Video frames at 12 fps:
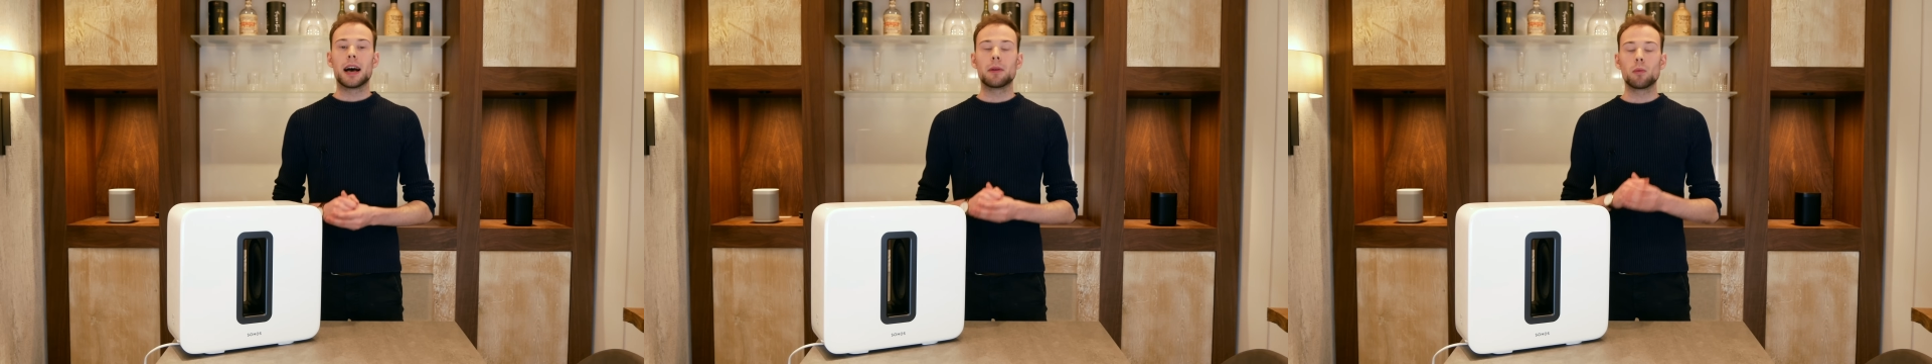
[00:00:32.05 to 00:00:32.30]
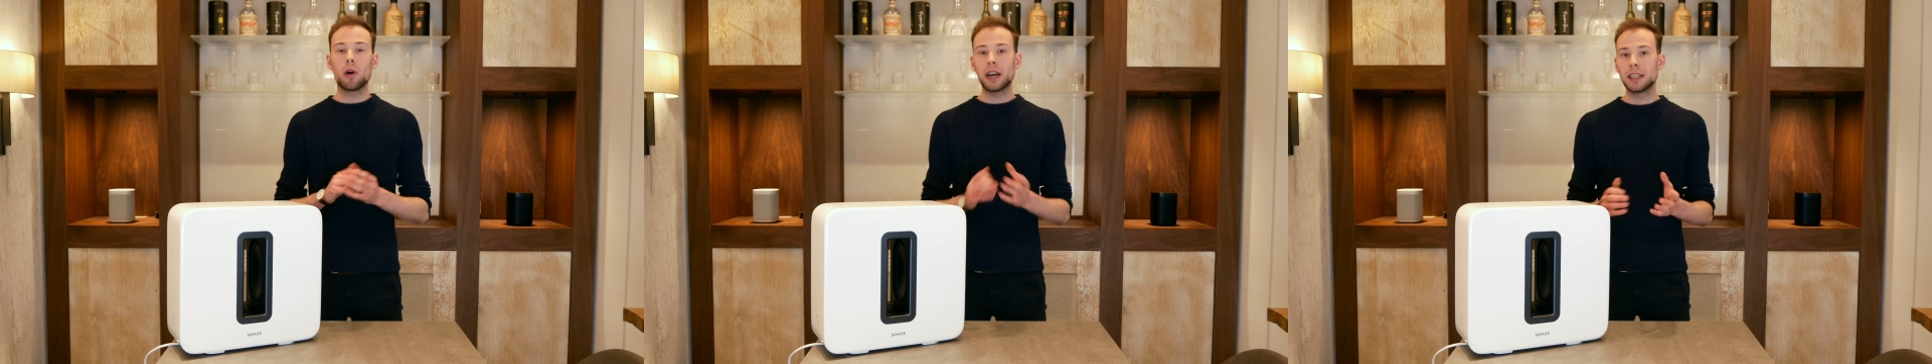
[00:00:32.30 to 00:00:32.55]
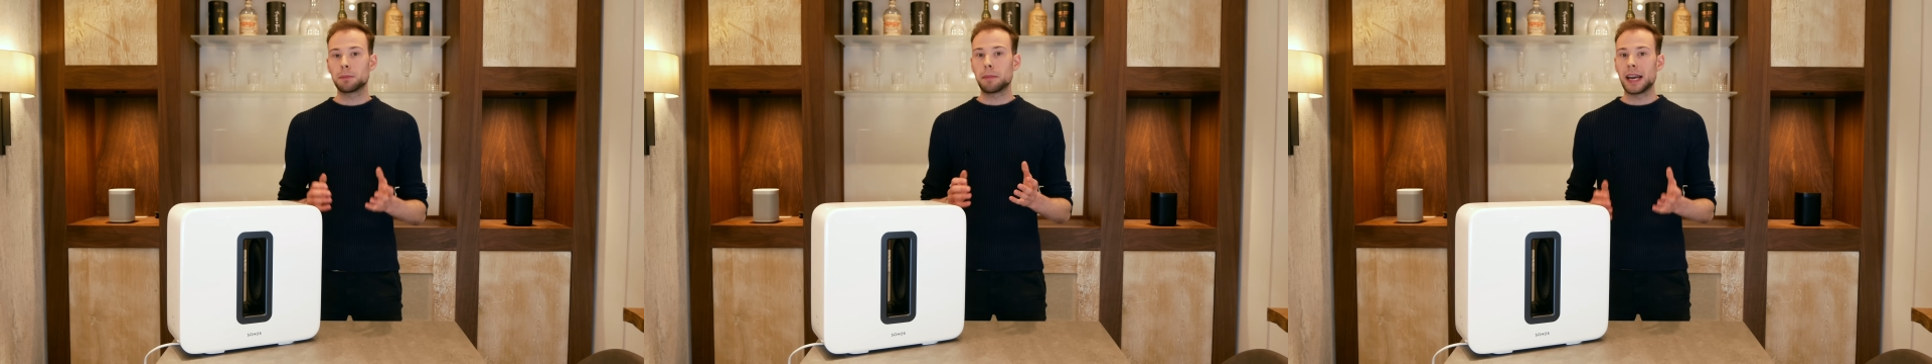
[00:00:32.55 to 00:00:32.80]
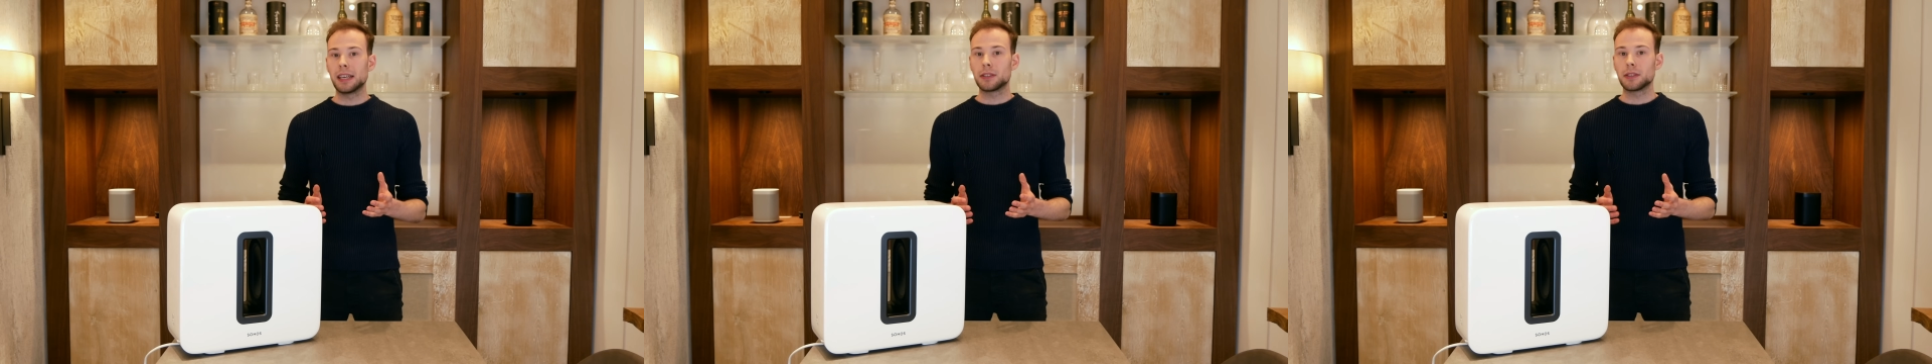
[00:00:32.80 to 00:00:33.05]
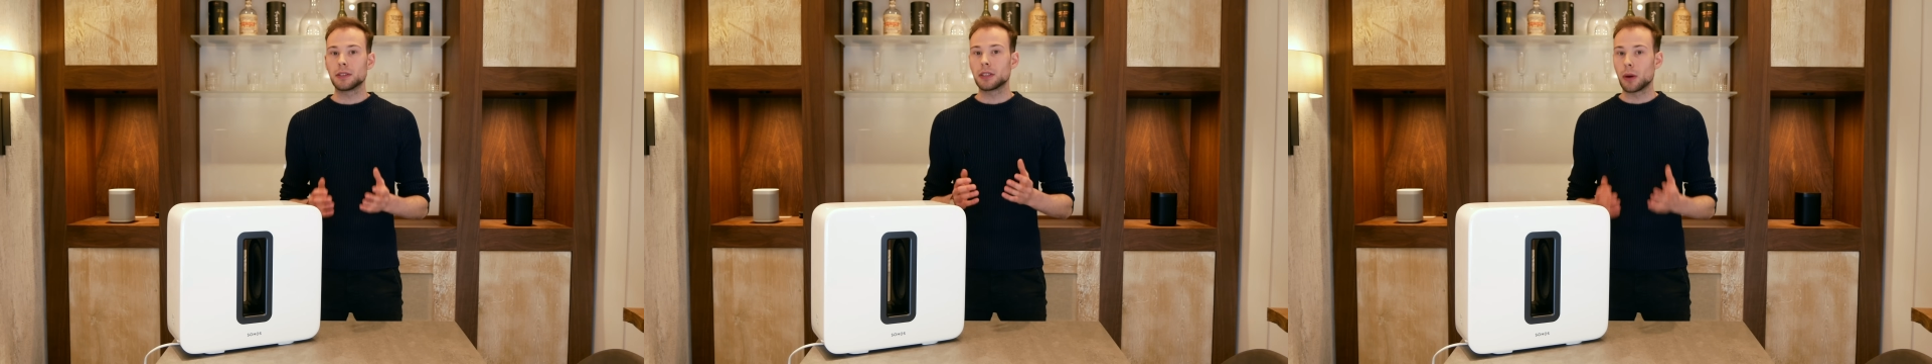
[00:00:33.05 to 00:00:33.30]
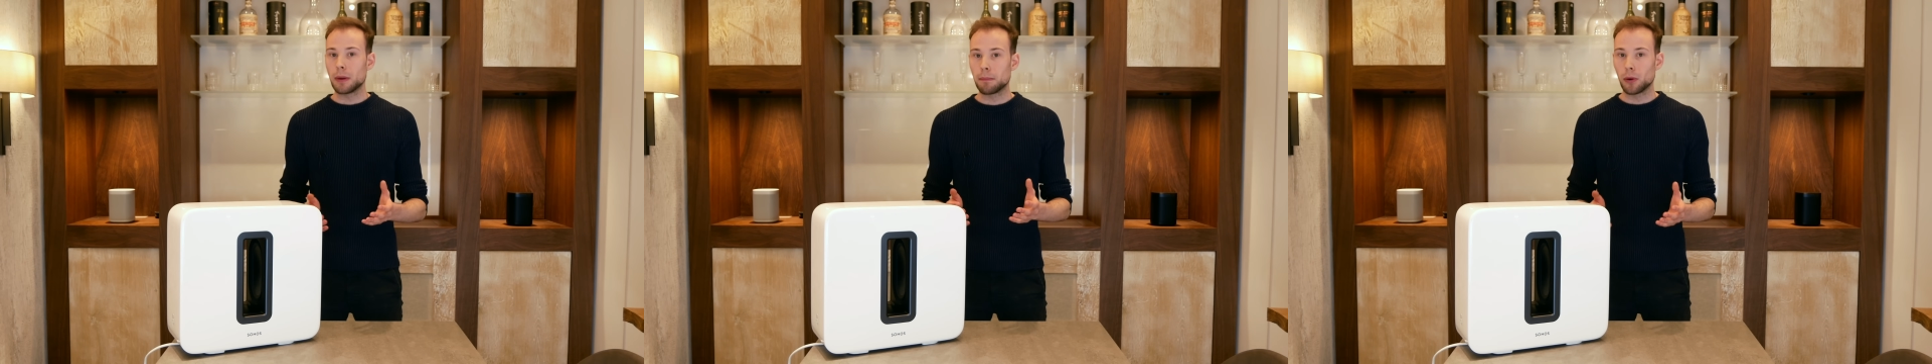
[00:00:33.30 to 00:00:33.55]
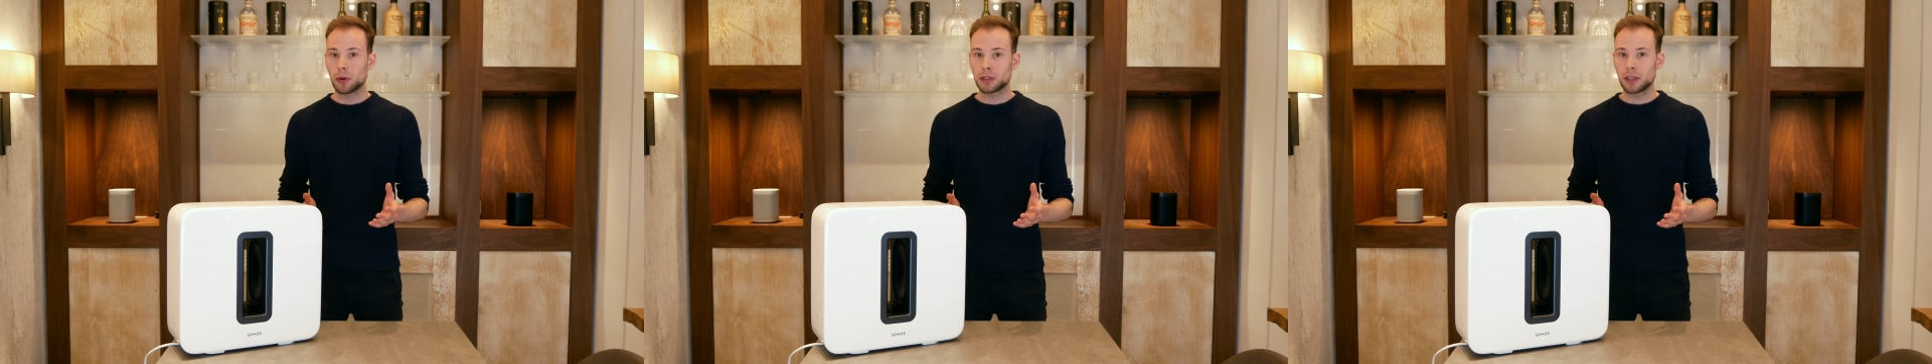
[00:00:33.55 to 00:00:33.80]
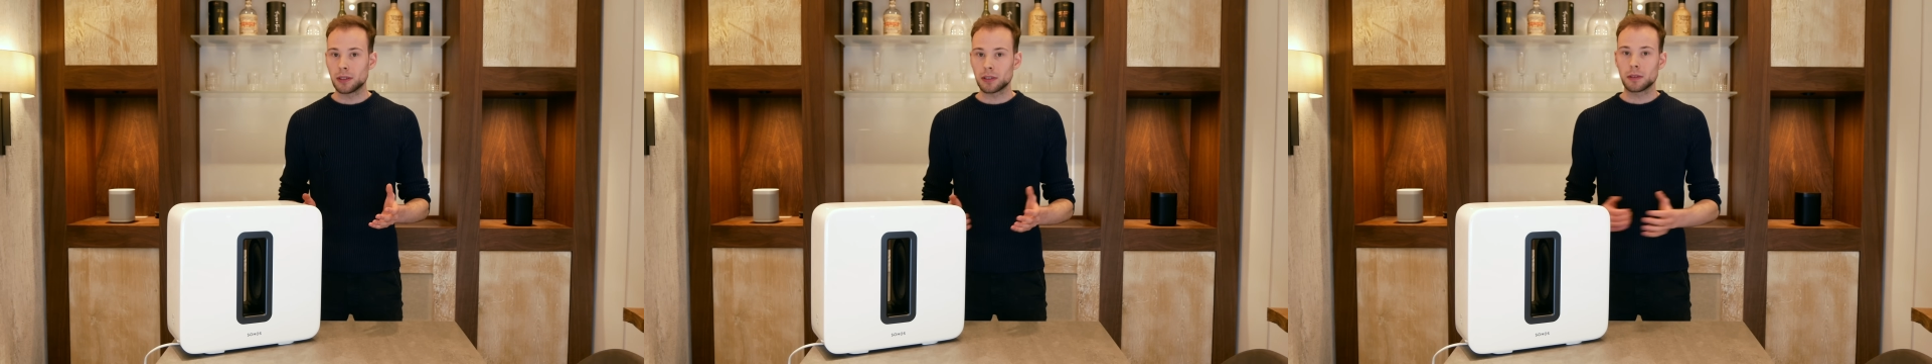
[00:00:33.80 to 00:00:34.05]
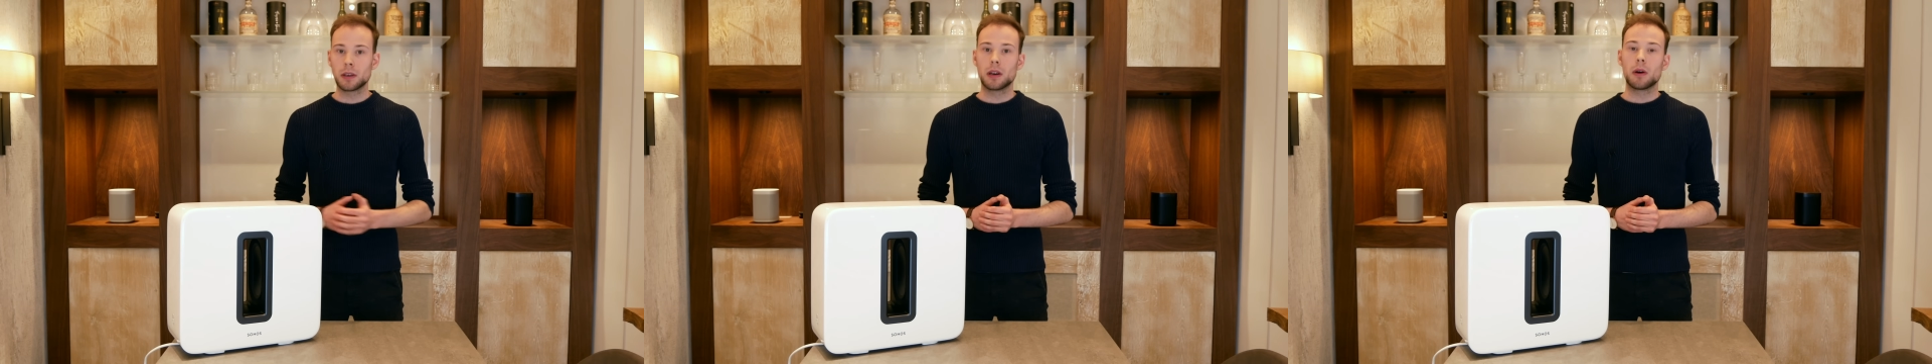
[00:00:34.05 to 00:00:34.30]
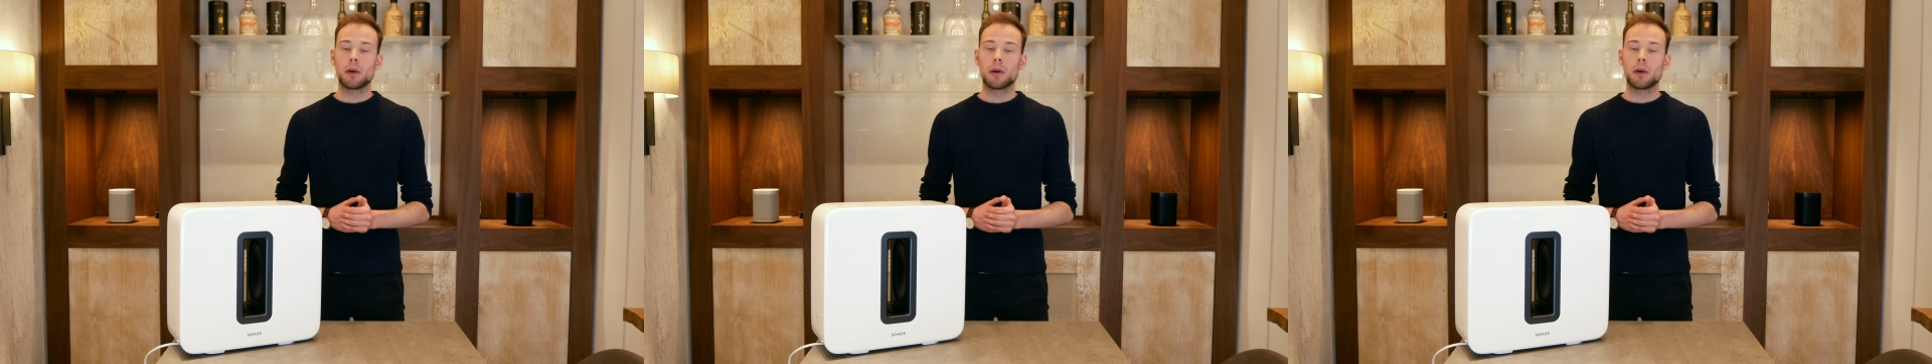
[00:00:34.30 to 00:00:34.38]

And why is bass so important?